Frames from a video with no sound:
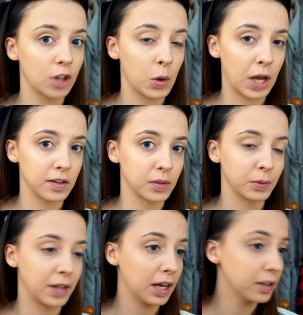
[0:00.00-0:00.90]
Okay,
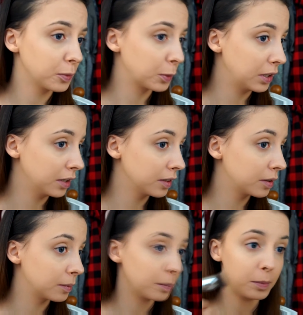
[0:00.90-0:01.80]
so that
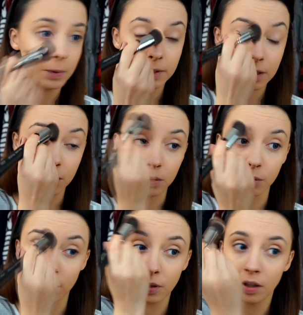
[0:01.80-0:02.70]
went pretty
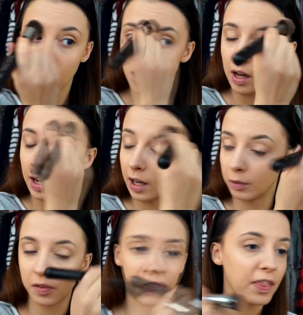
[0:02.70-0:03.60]
good. I
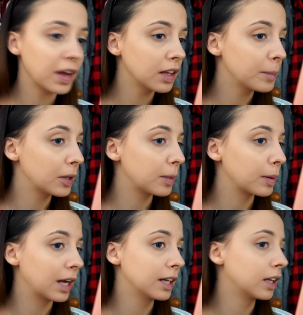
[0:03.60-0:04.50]
was thinking about
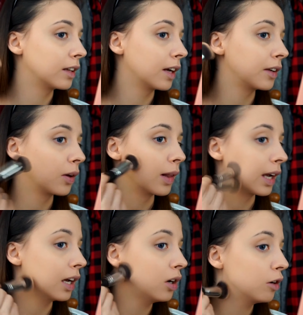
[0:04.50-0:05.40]
applying another
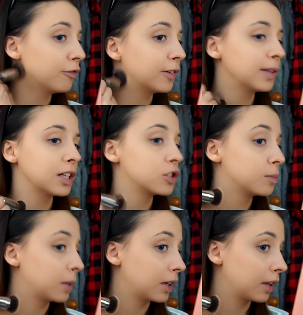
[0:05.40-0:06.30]
layer of
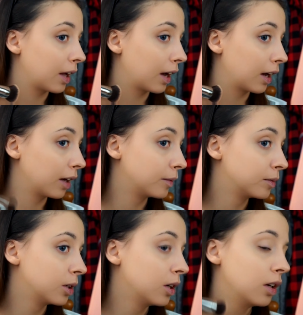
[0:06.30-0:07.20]
foundation, but I
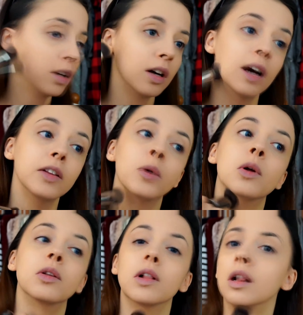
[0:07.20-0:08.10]
don't
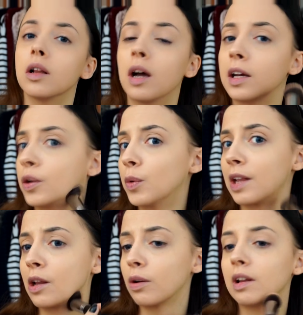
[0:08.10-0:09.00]

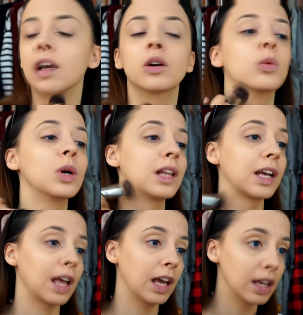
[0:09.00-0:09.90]
want to look like really
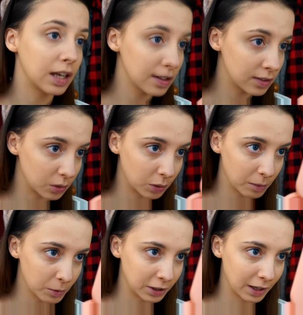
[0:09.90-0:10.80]
cakey, so
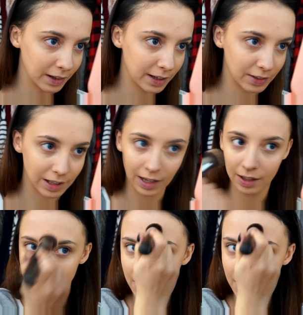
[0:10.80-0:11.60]
I'm gonna leave it like